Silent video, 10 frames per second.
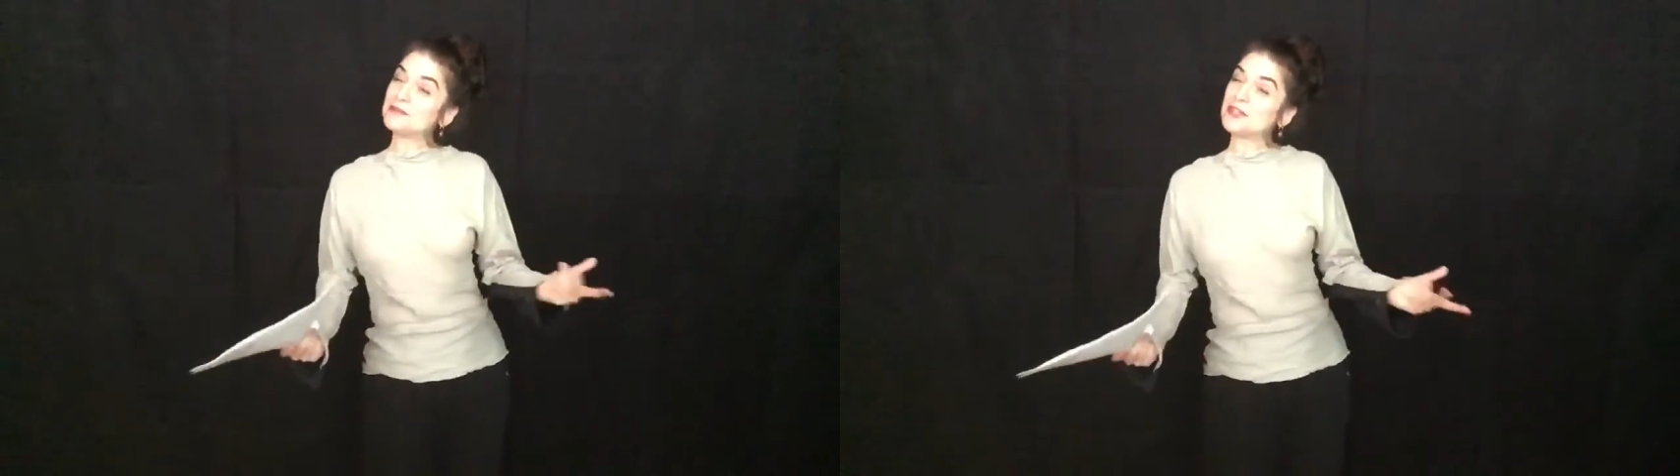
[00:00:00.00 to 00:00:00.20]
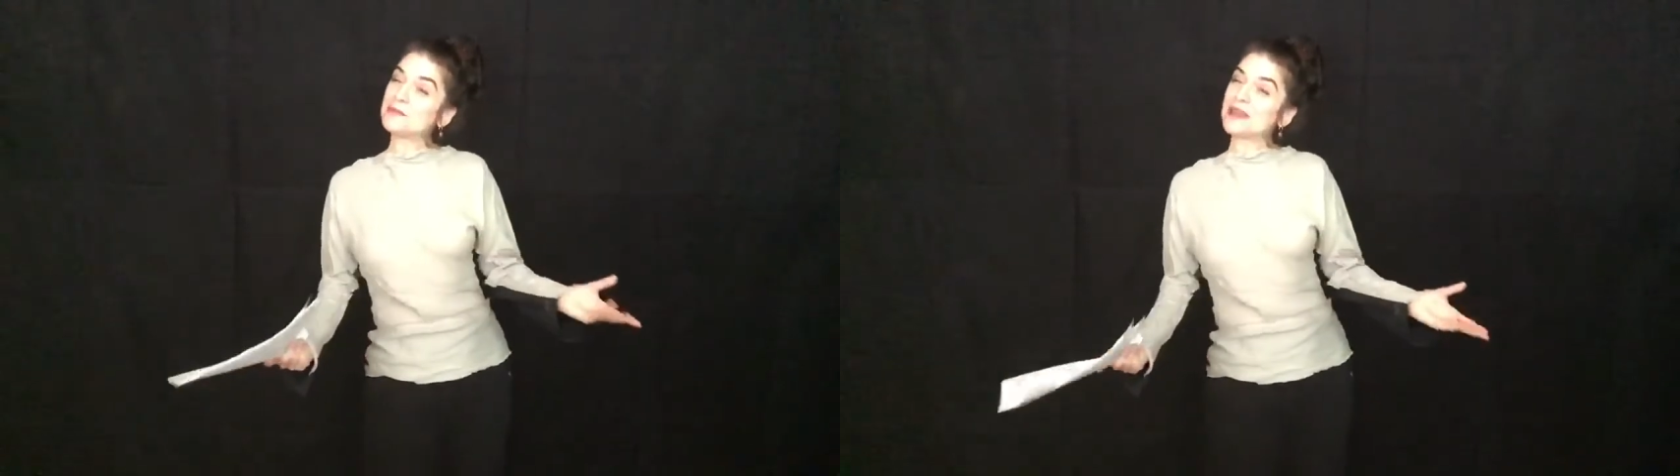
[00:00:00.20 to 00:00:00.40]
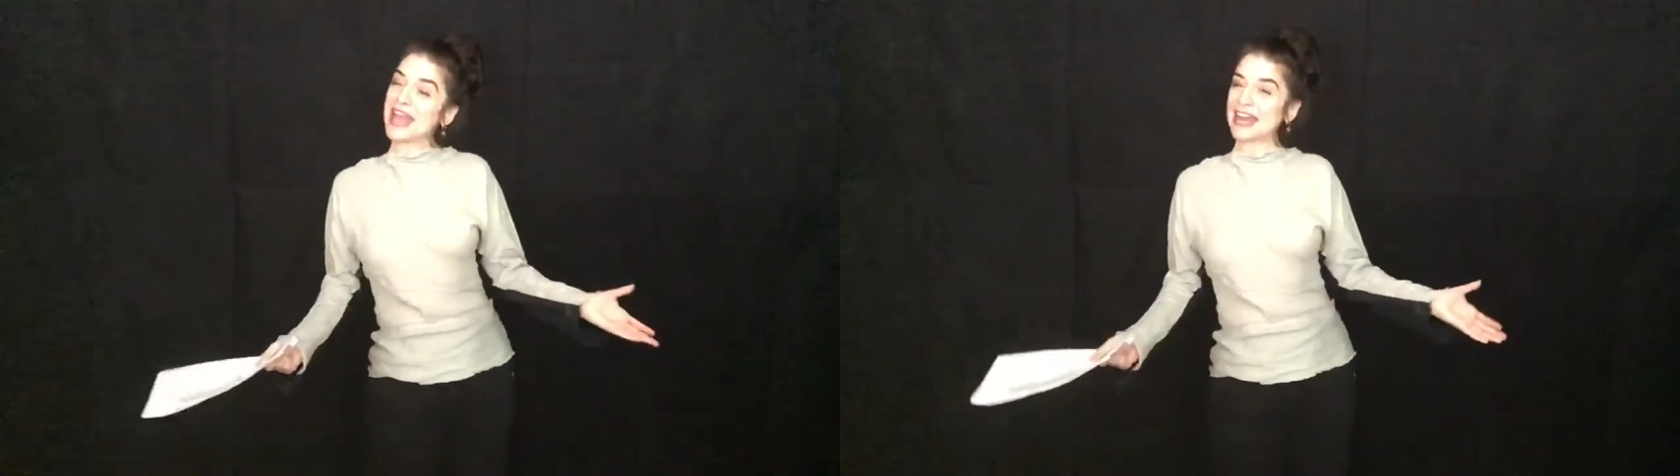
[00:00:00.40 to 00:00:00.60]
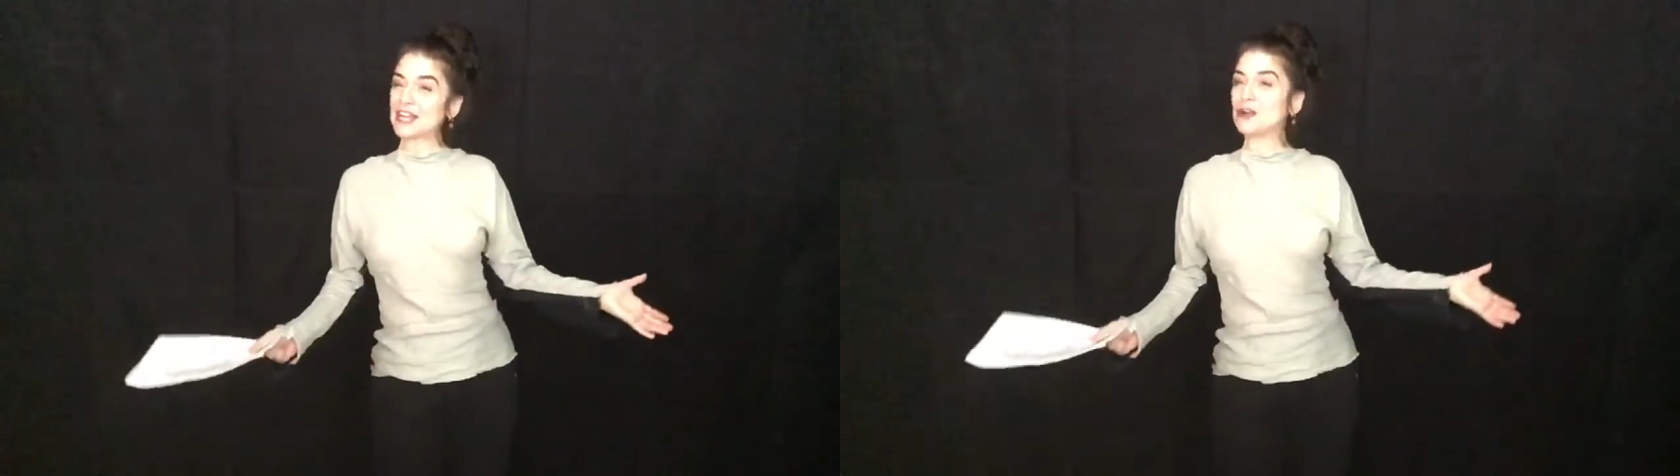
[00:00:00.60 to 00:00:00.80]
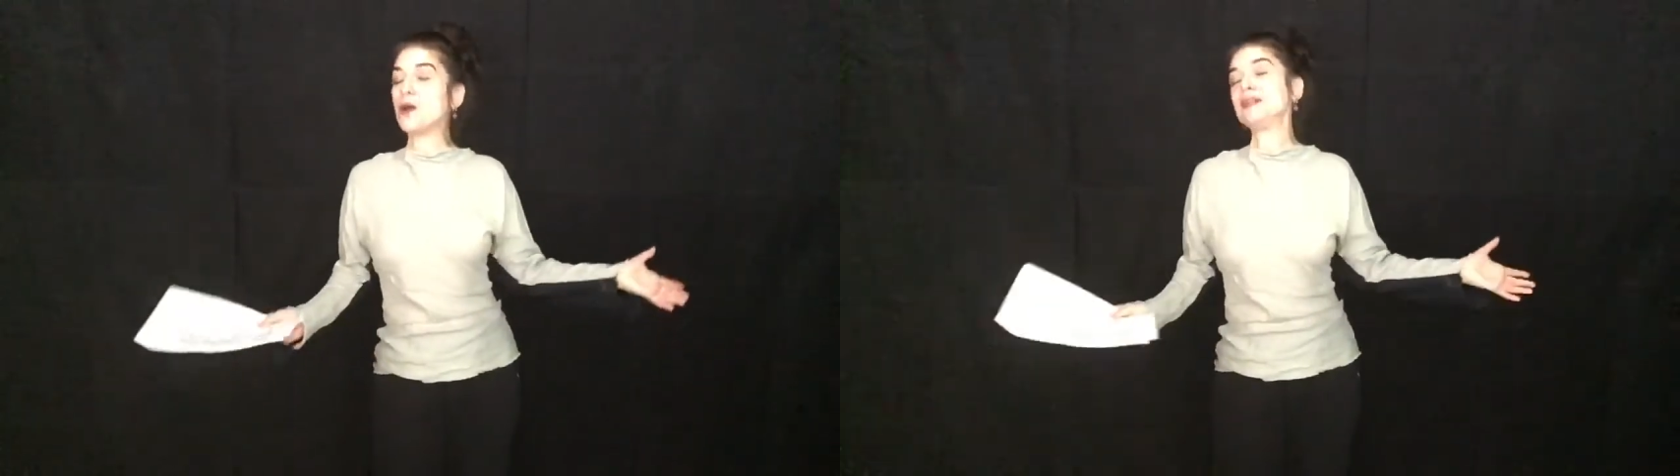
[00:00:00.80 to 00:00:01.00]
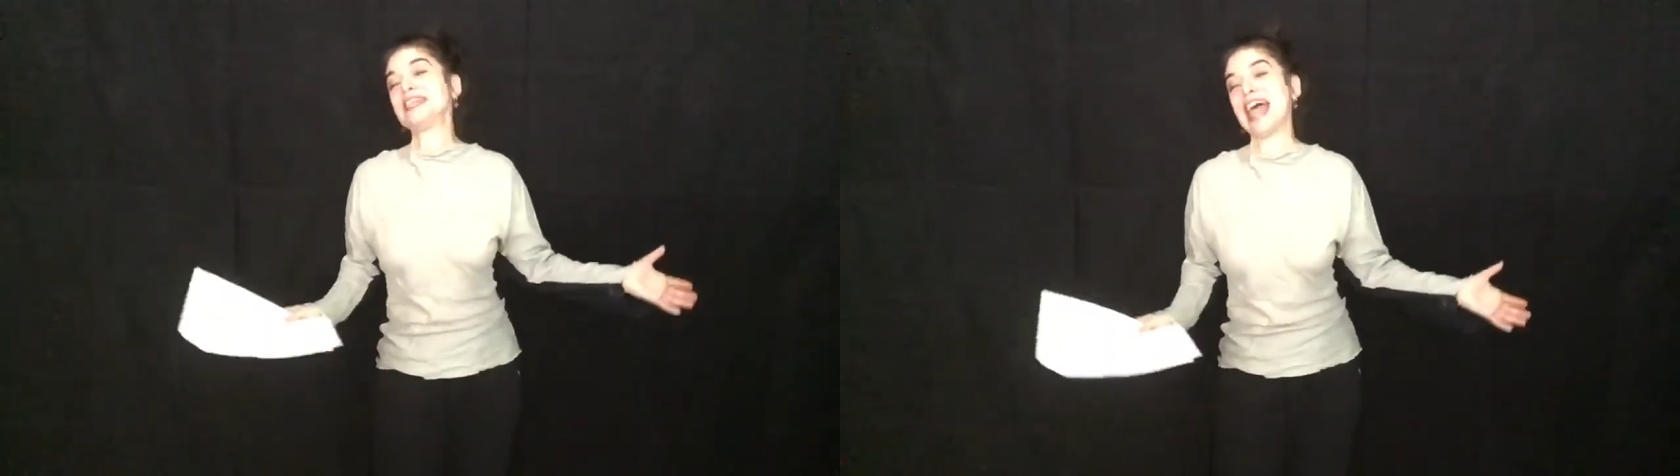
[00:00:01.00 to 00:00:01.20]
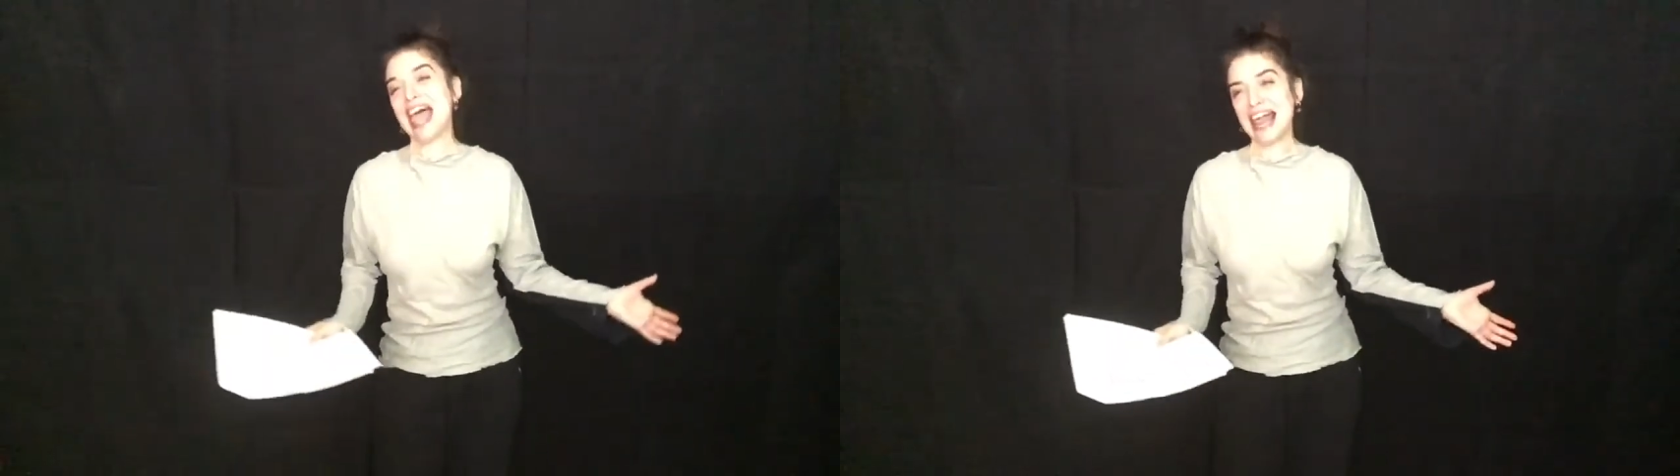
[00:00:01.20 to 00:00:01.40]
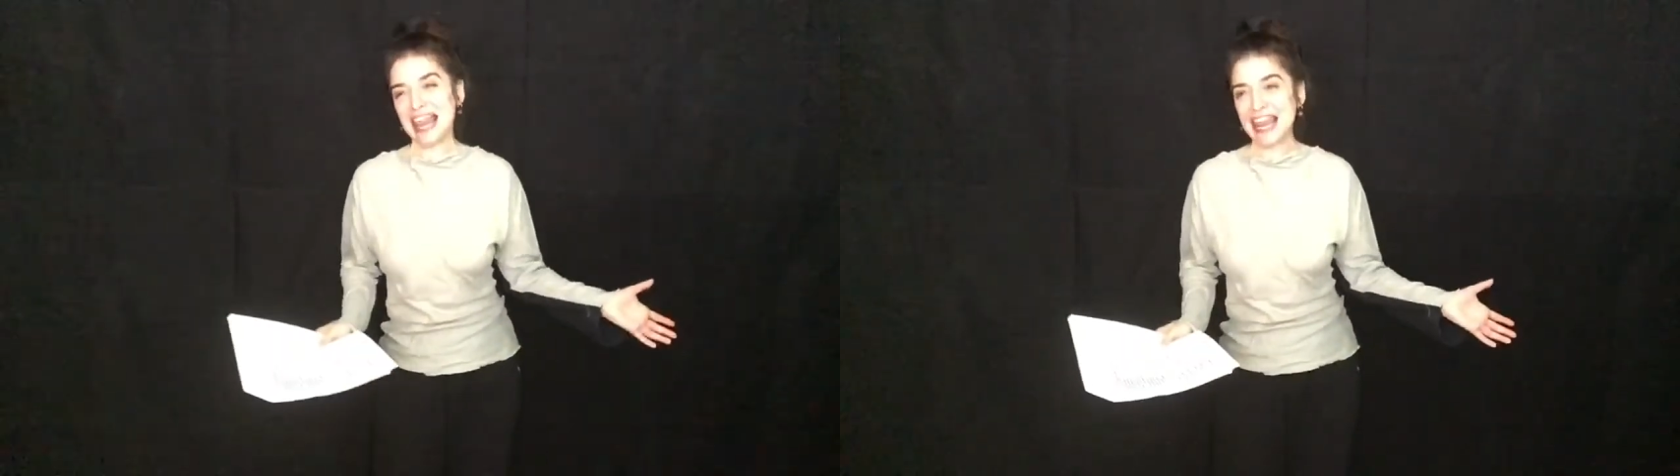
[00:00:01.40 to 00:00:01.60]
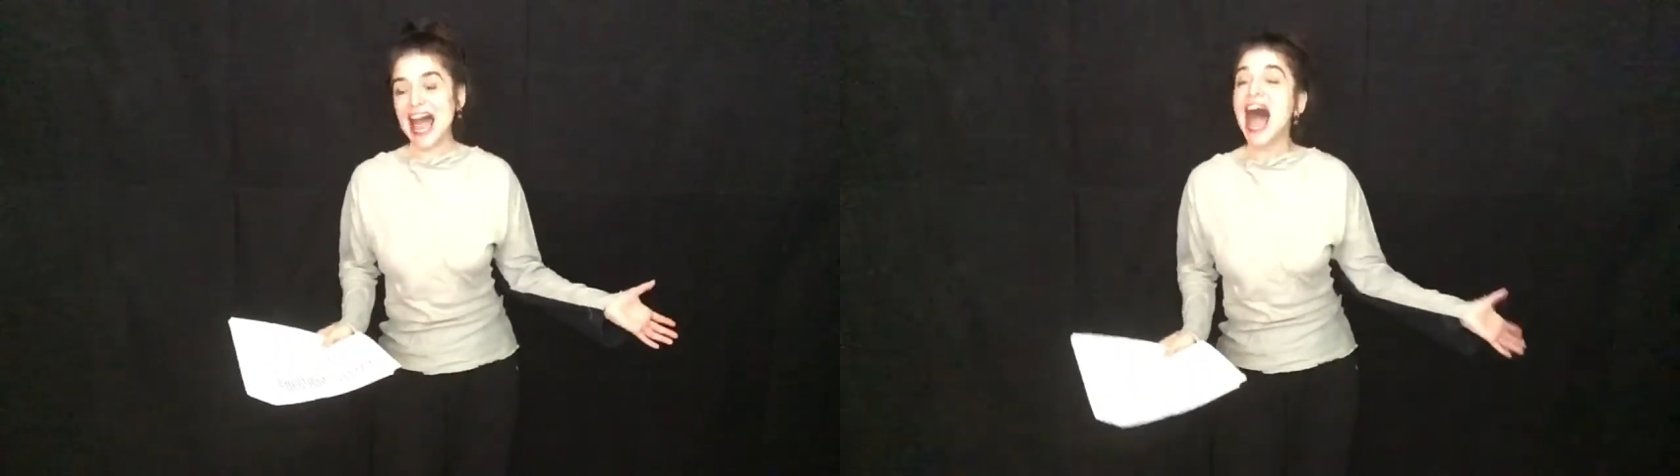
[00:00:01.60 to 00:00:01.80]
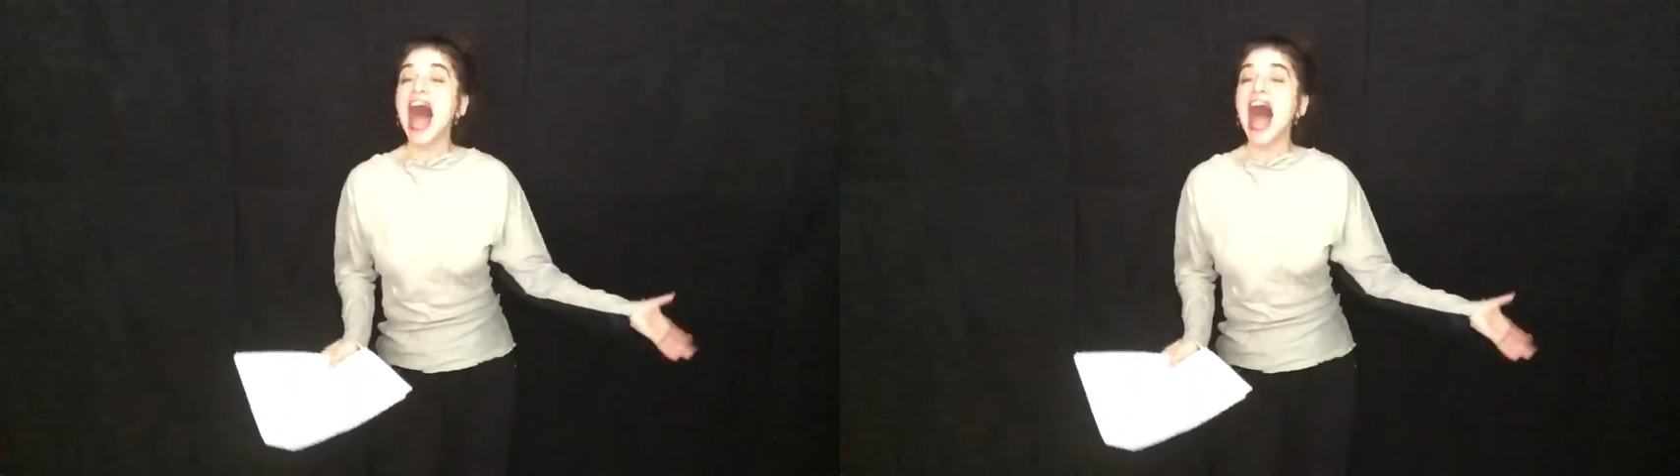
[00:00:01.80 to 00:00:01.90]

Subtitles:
to the McGarrigle Hotel.